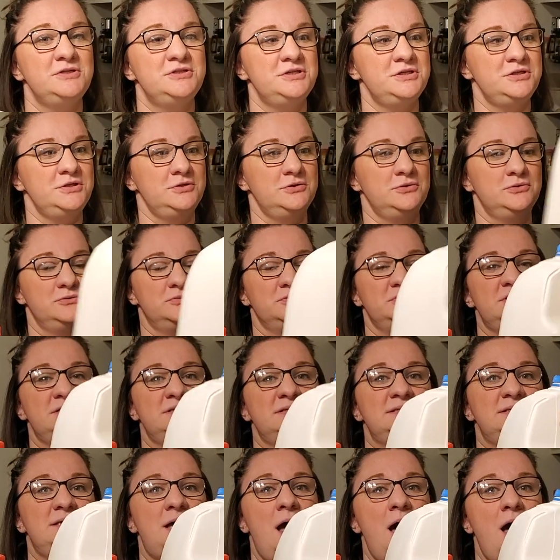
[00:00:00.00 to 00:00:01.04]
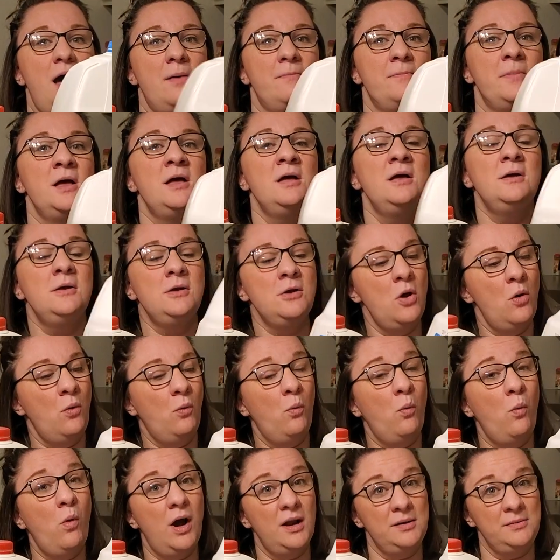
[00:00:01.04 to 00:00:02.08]
to use some
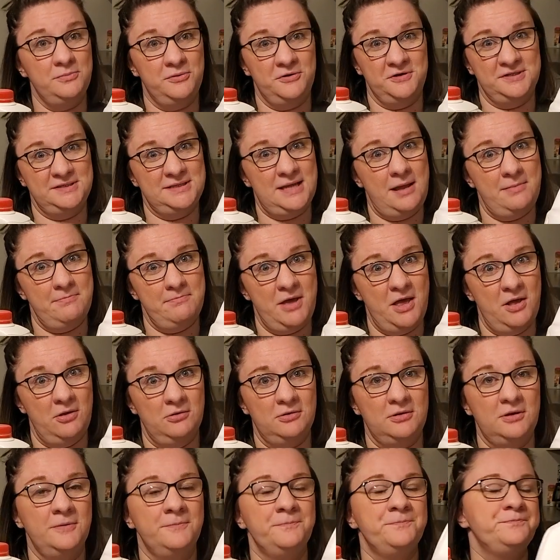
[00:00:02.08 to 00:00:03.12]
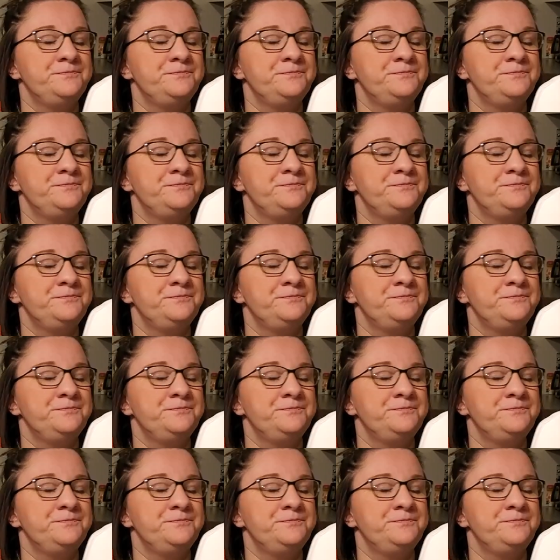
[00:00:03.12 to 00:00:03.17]
1% milk.